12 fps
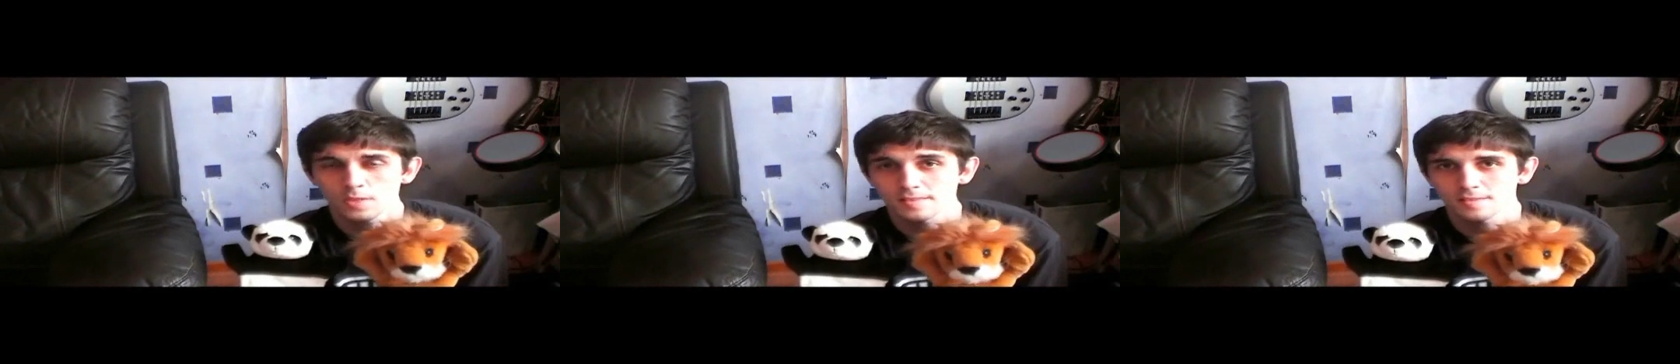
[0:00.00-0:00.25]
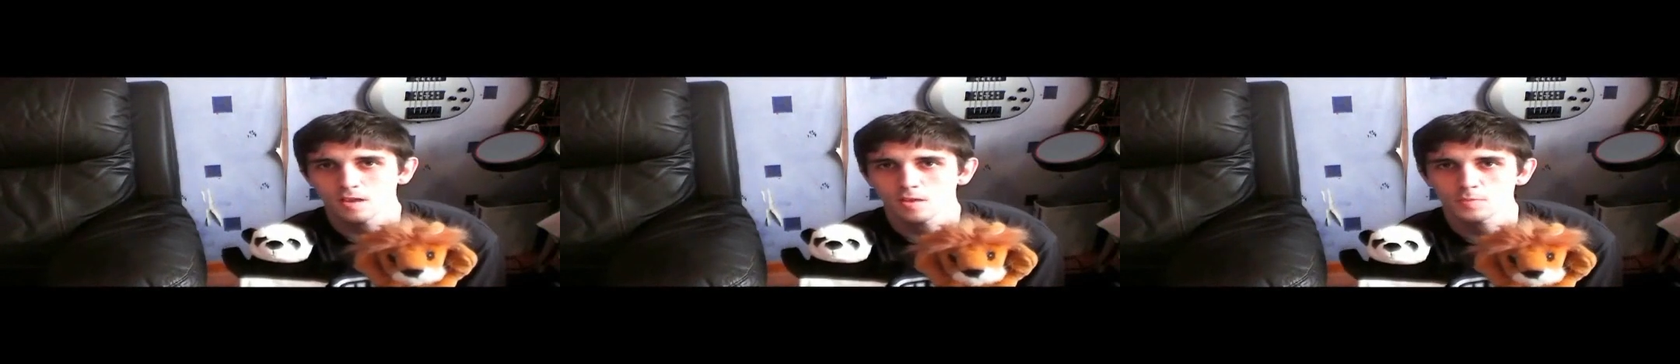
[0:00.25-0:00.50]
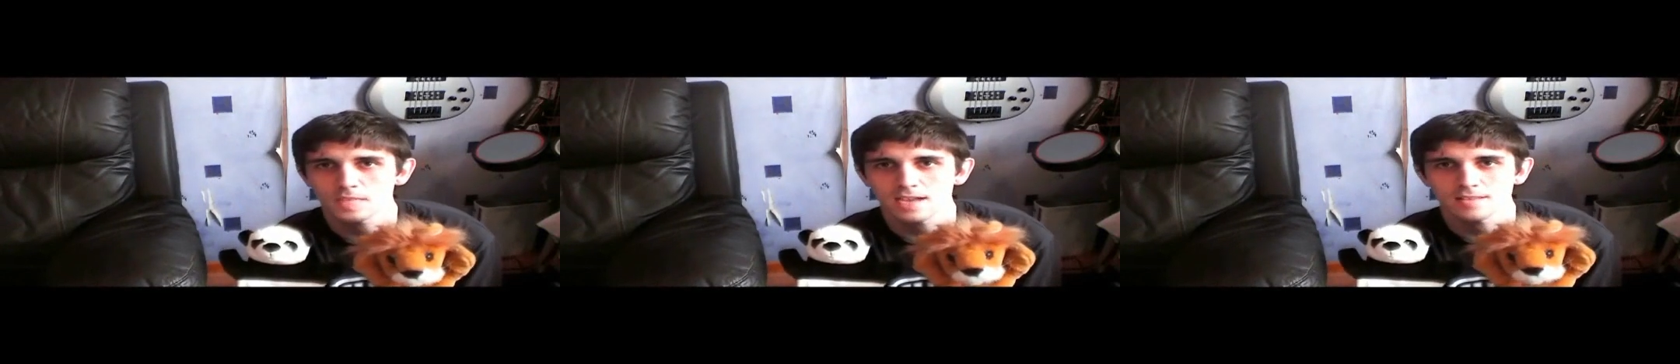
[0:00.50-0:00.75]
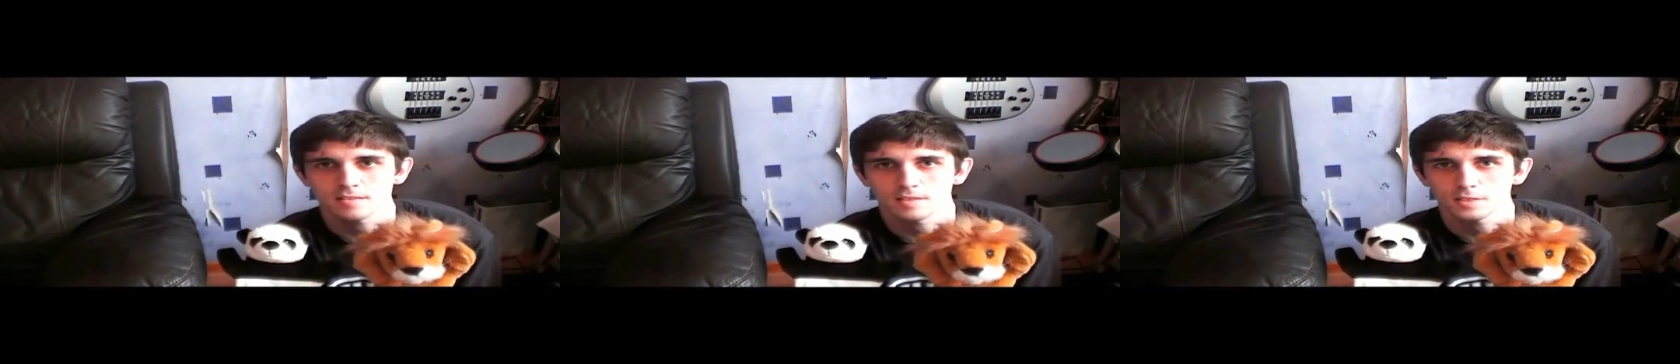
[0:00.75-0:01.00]
Can we
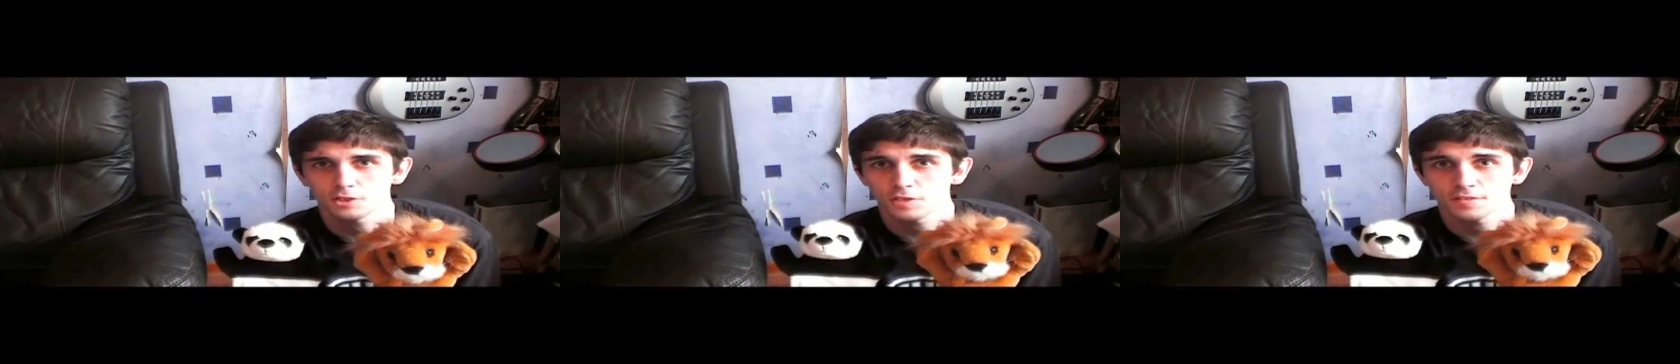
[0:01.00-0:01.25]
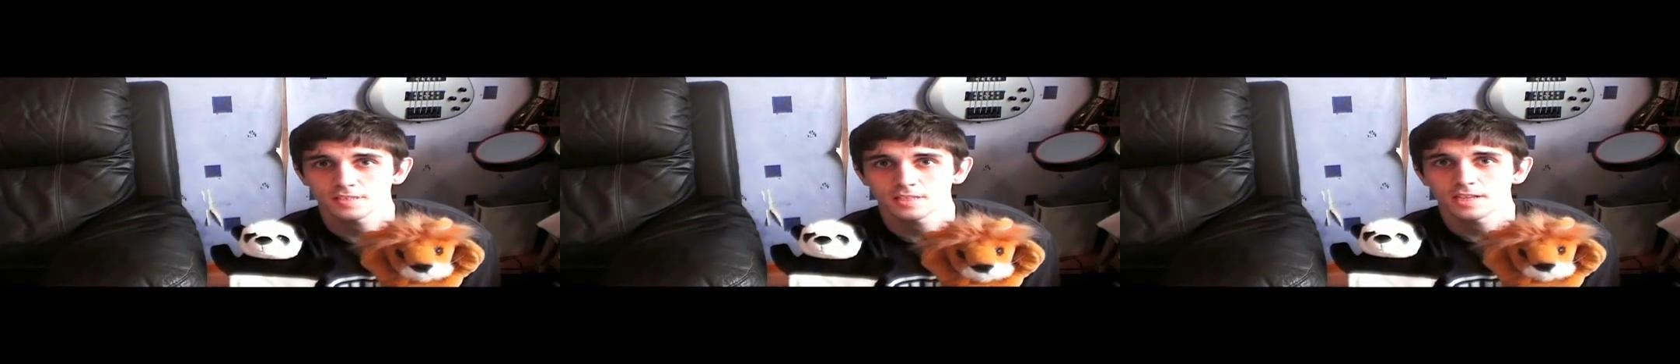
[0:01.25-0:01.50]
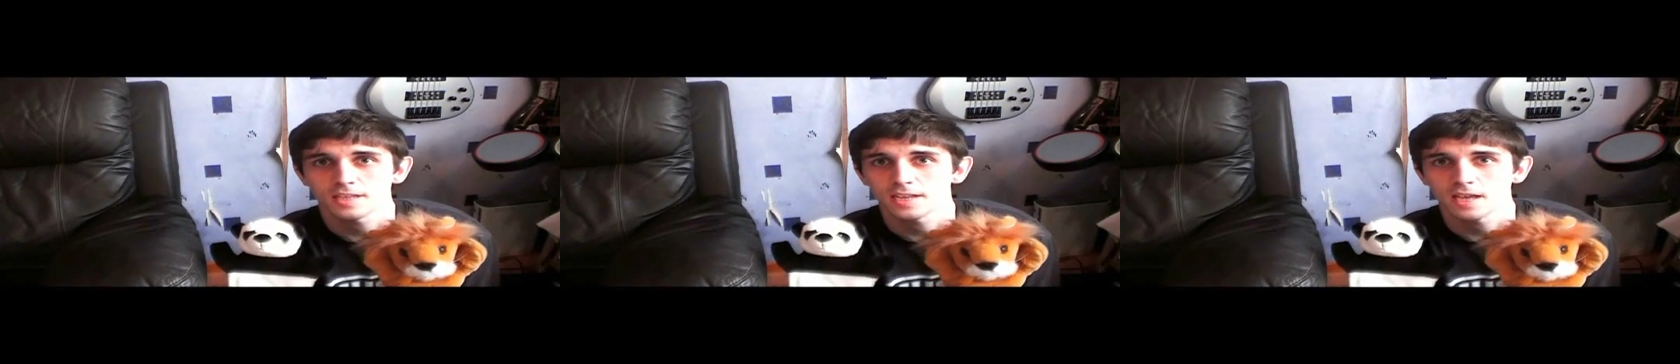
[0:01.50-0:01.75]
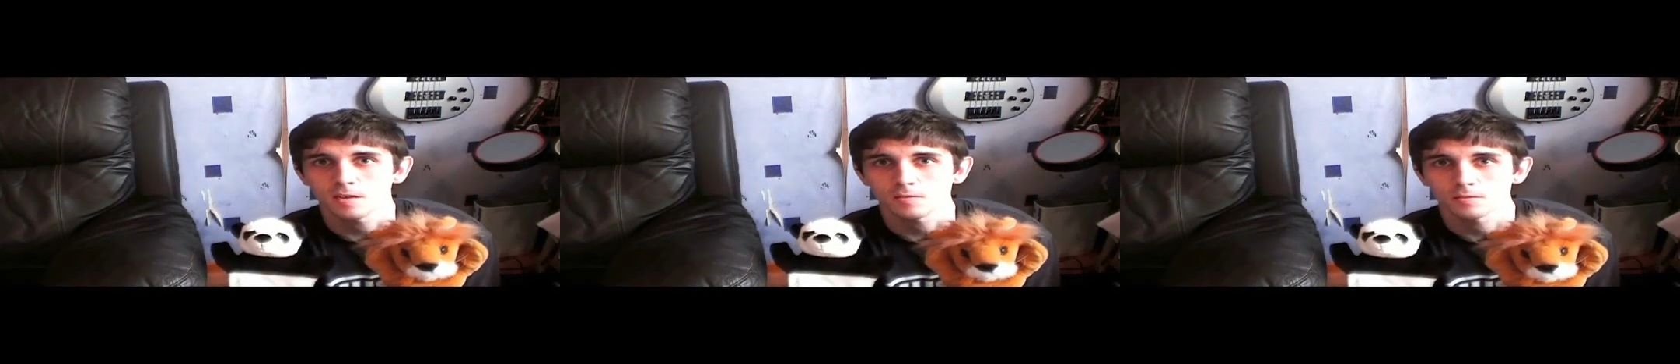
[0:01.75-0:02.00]
stop that? It's just
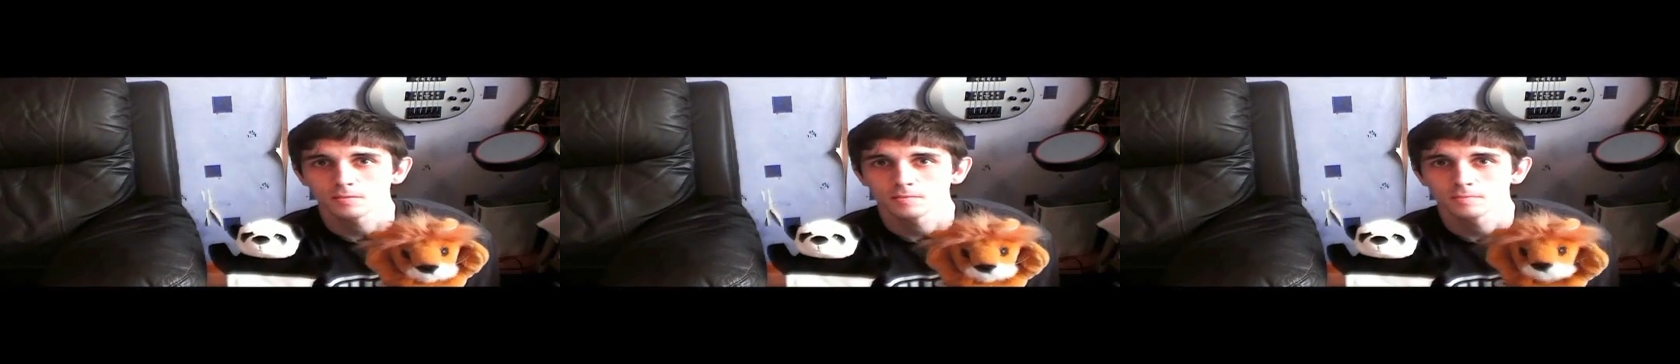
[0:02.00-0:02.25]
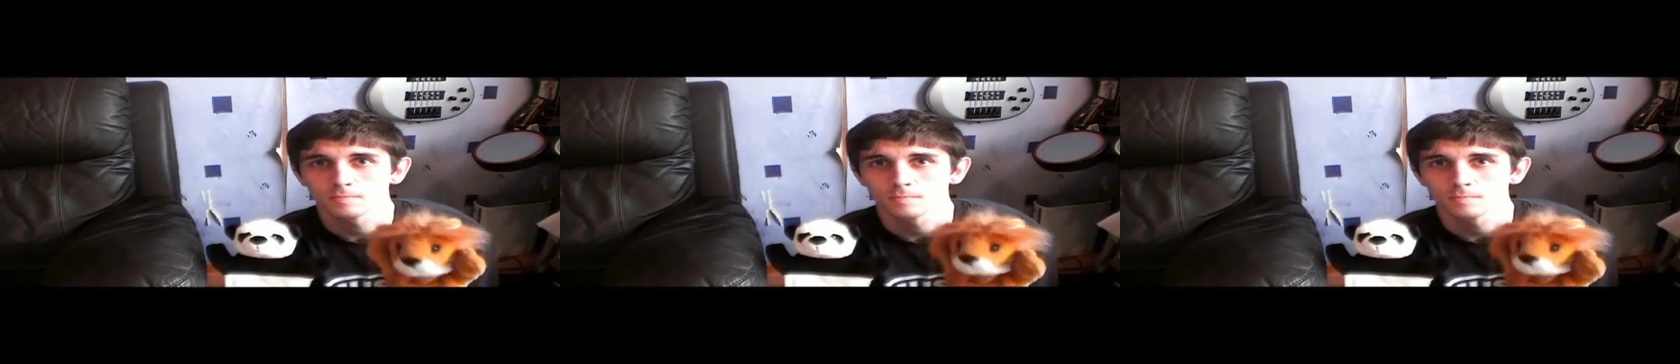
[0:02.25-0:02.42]
silly now.